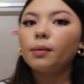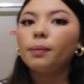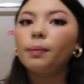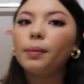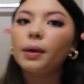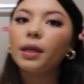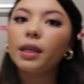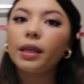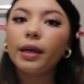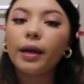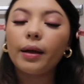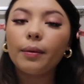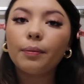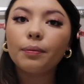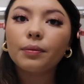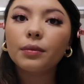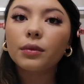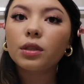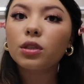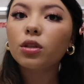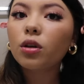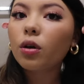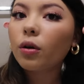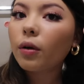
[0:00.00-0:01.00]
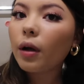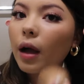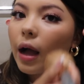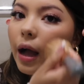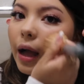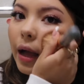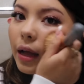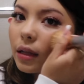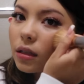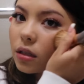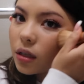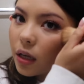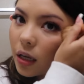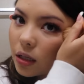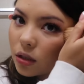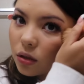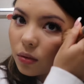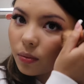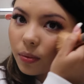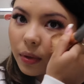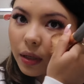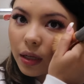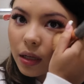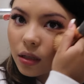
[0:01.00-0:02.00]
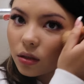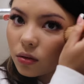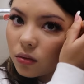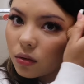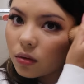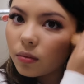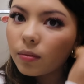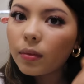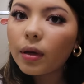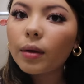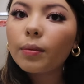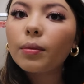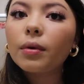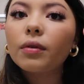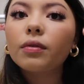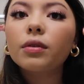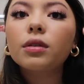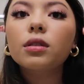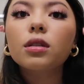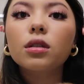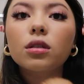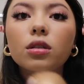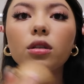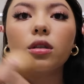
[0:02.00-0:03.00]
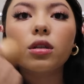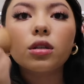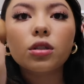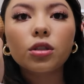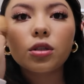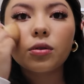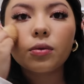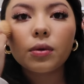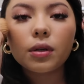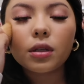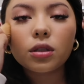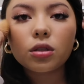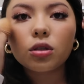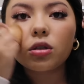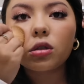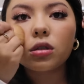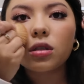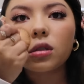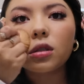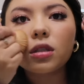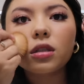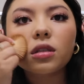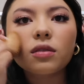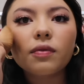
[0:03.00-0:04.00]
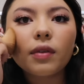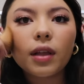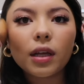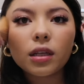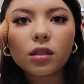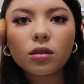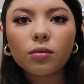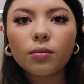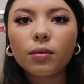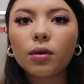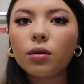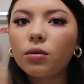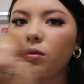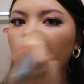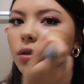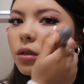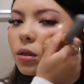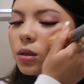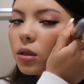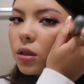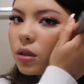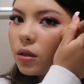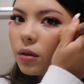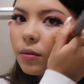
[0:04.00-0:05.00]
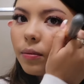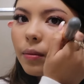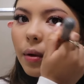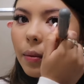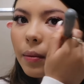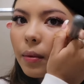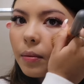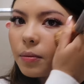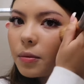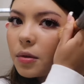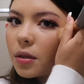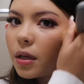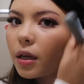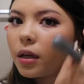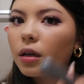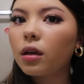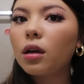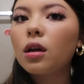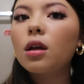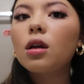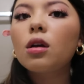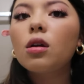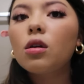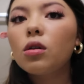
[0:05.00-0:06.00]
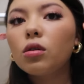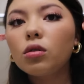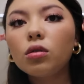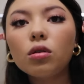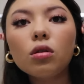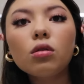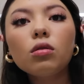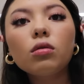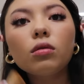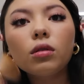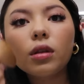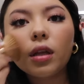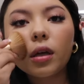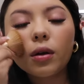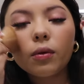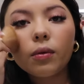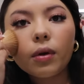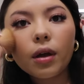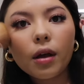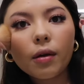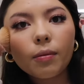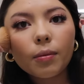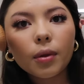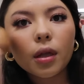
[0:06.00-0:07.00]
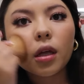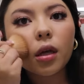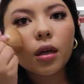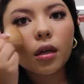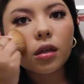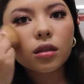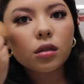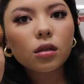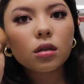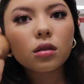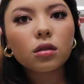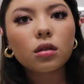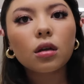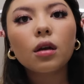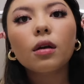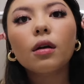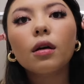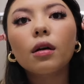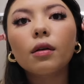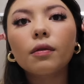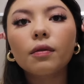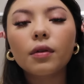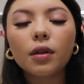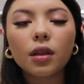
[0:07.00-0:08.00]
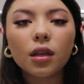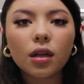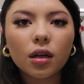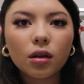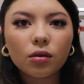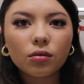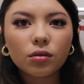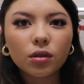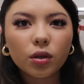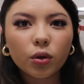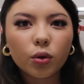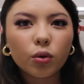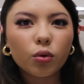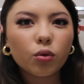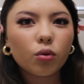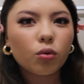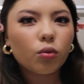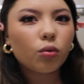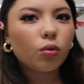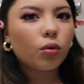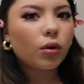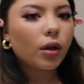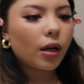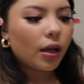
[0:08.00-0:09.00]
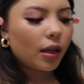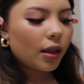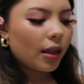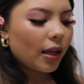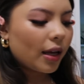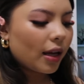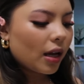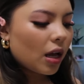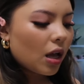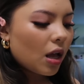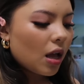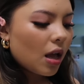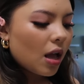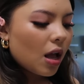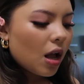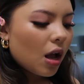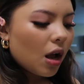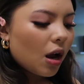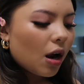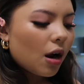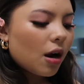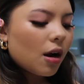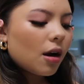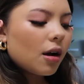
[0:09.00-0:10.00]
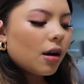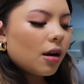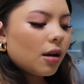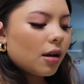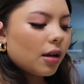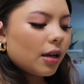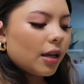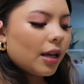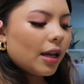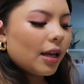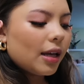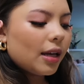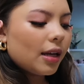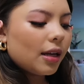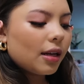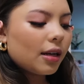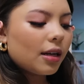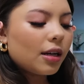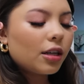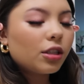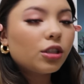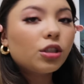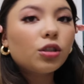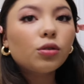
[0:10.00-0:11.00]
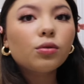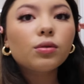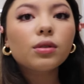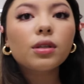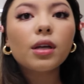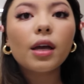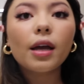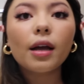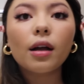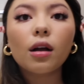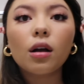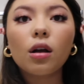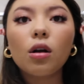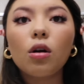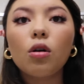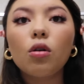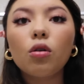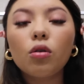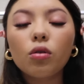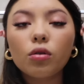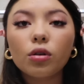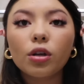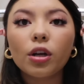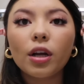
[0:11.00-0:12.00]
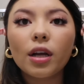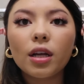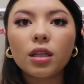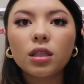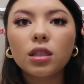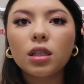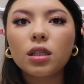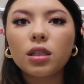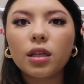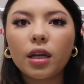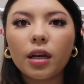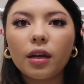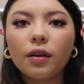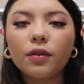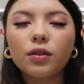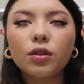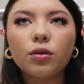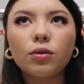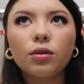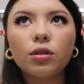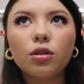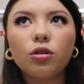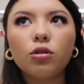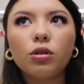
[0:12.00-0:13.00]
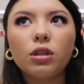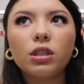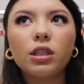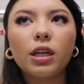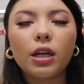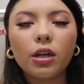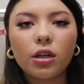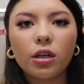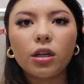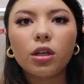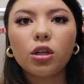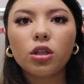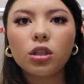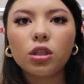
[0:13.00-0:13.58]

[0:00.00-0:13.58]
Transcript: But yeah, so I had to cancel plans with my boyfriend's sister because she wanted to go to Six Flags tomorrow. And she, my mom was like, no, like we have plans and stuff. And then I was like, oh, okay, like, okay. Because she was like, oh, your aunt's deciding if she wants to do it Saturday